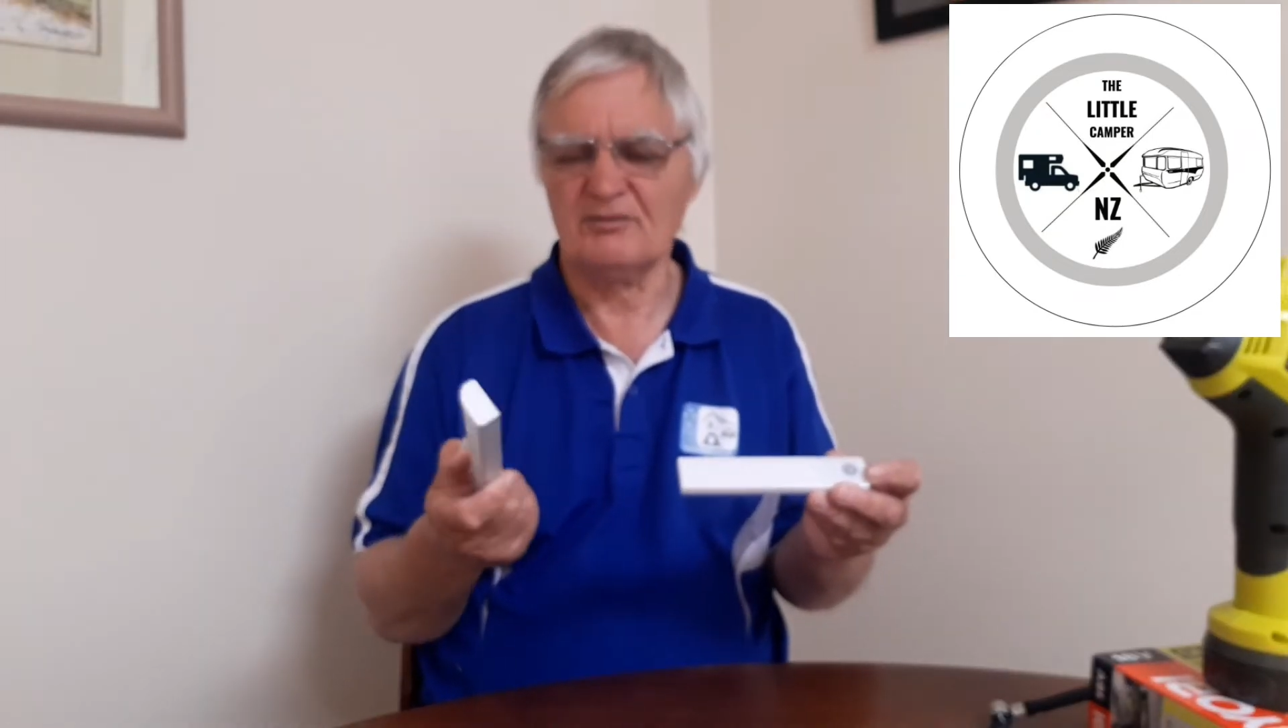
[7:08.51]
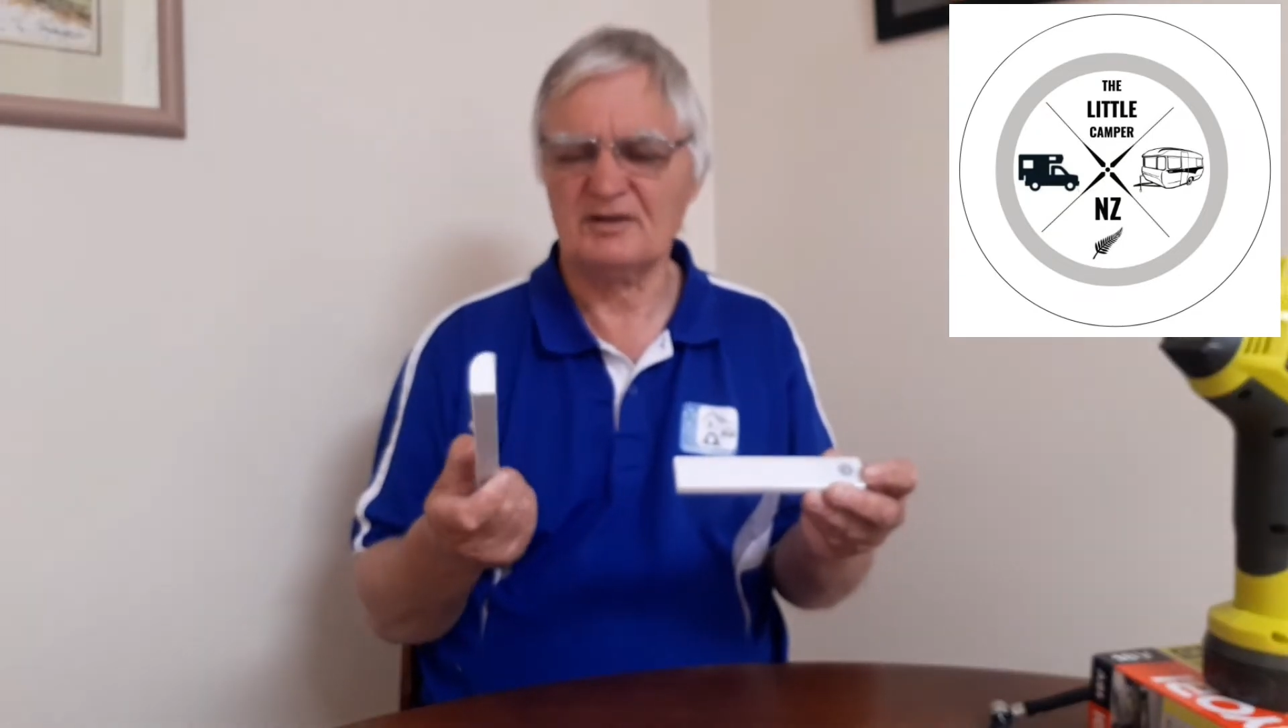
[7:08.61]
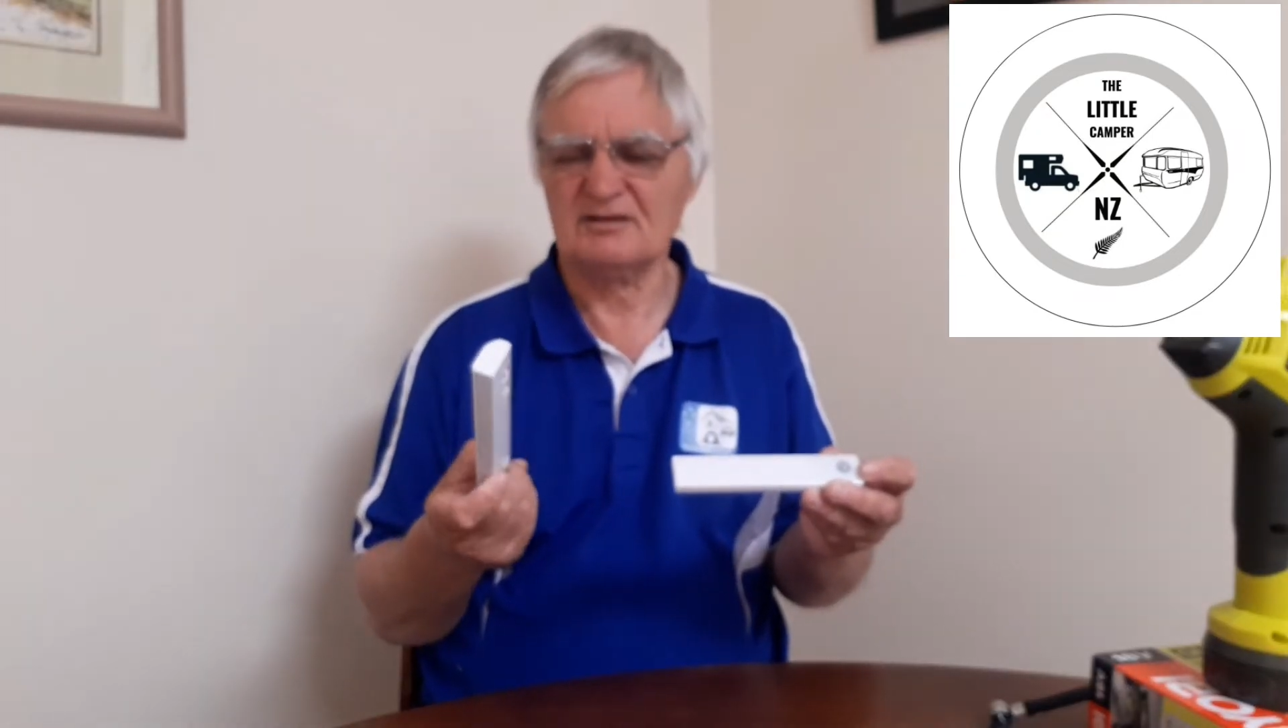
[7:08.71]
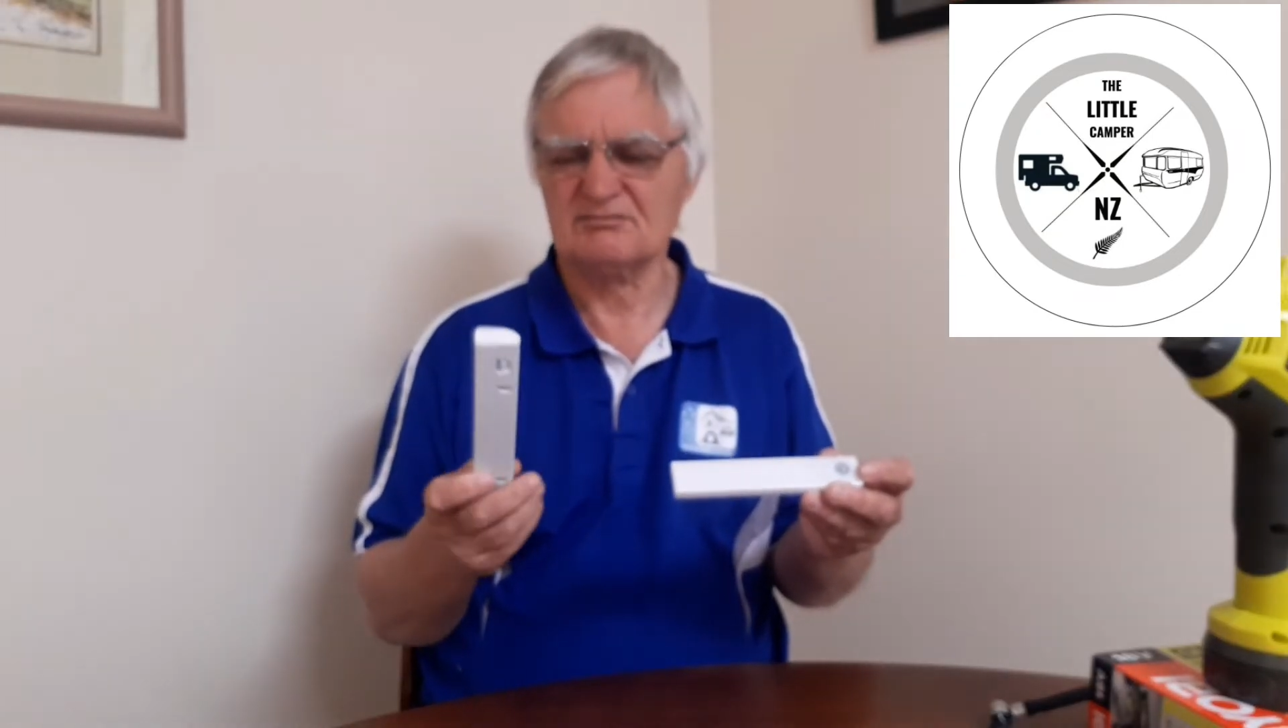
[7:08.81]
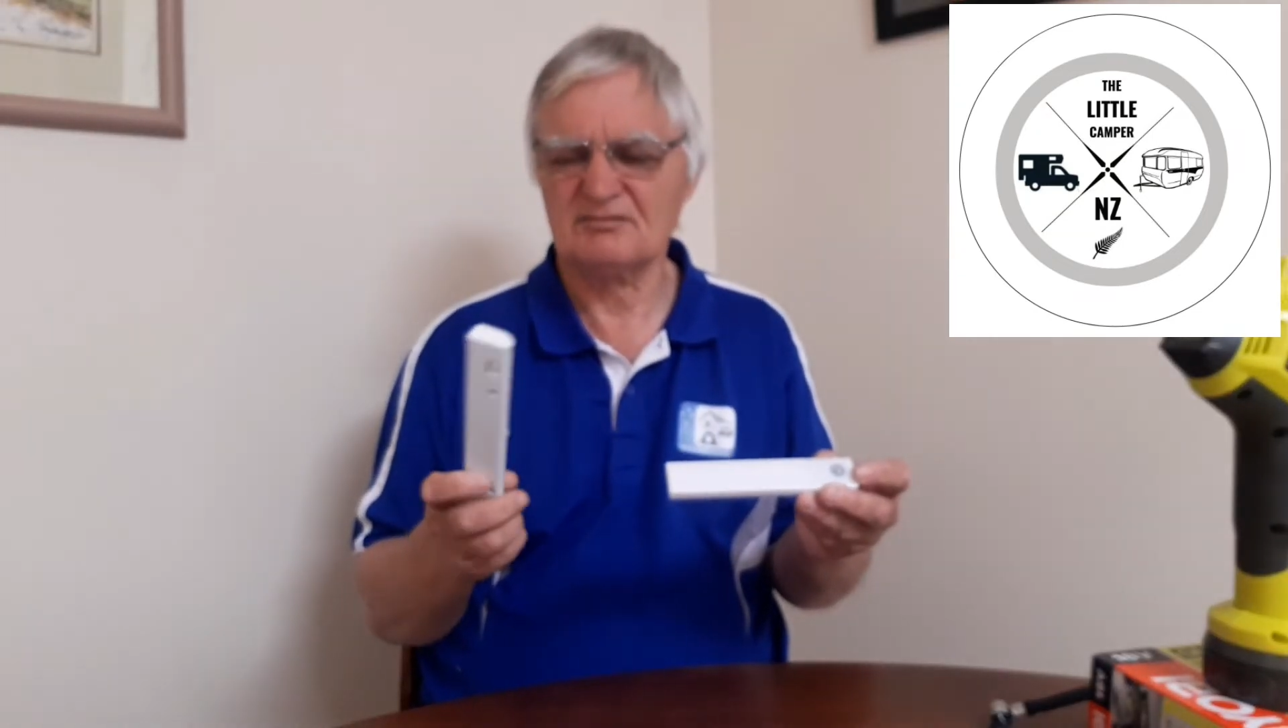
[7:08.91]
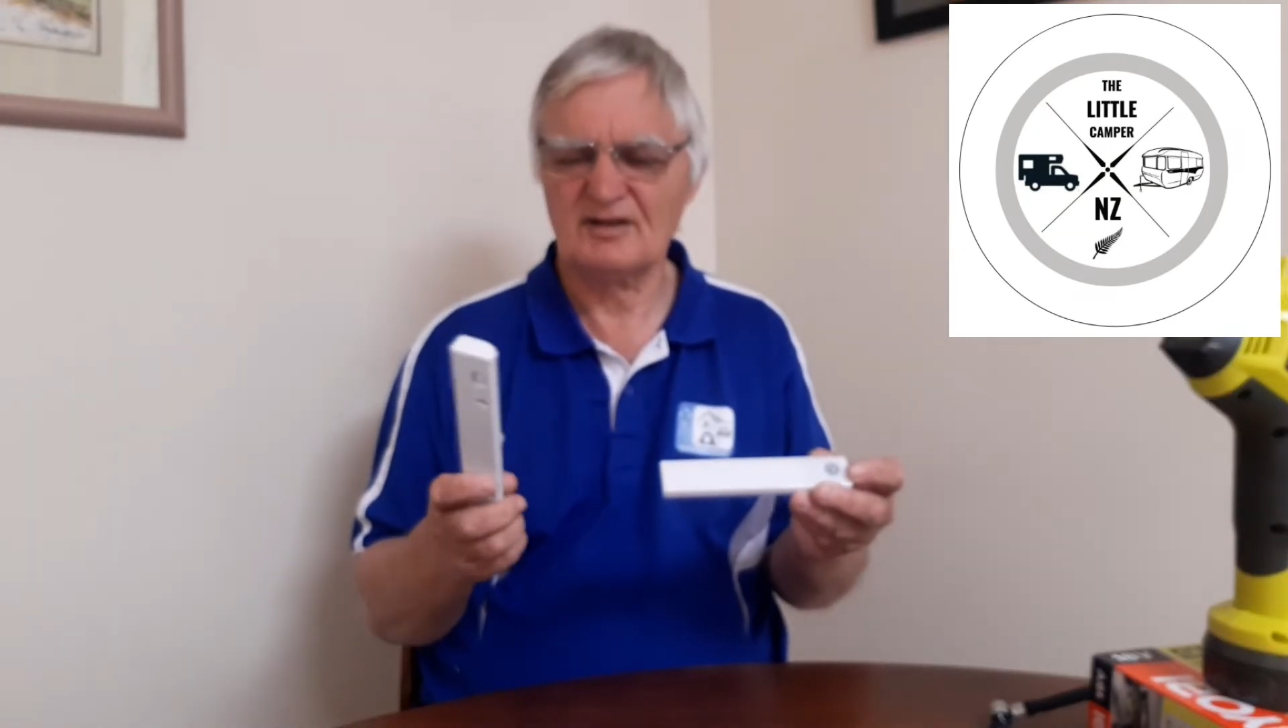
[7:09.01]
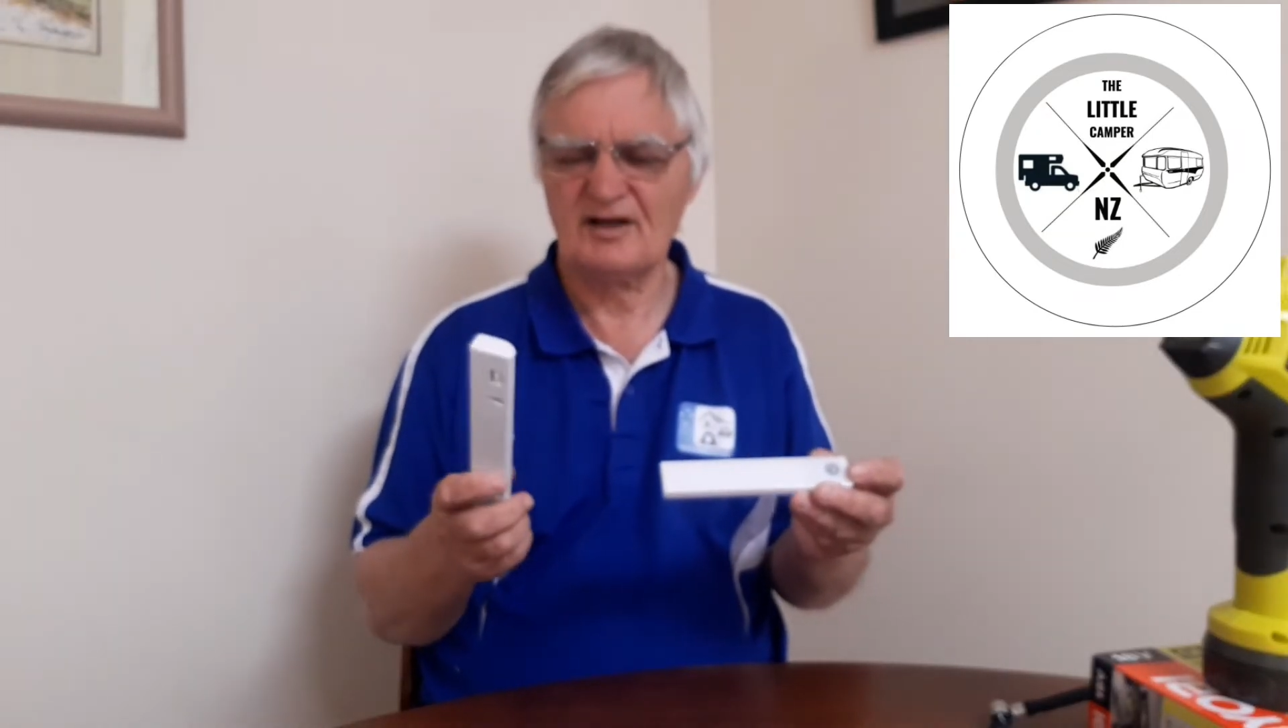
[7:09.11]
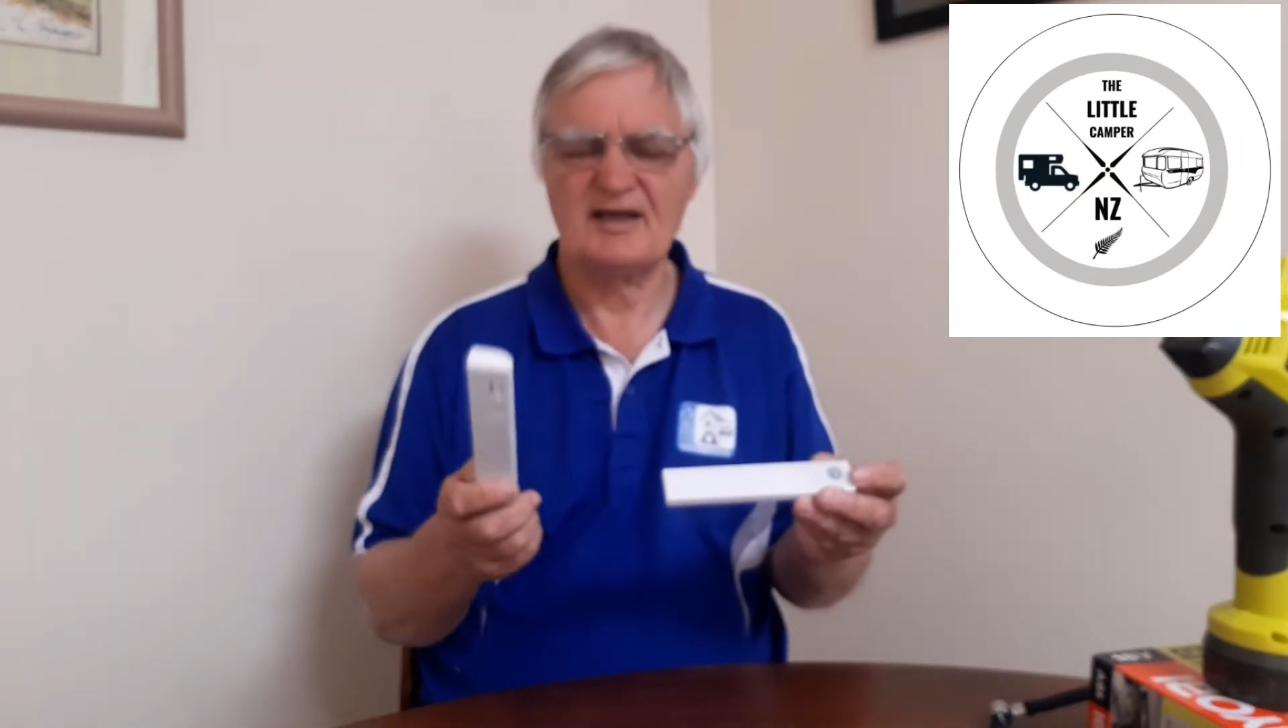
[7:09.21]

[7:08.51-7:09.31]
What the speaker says: and I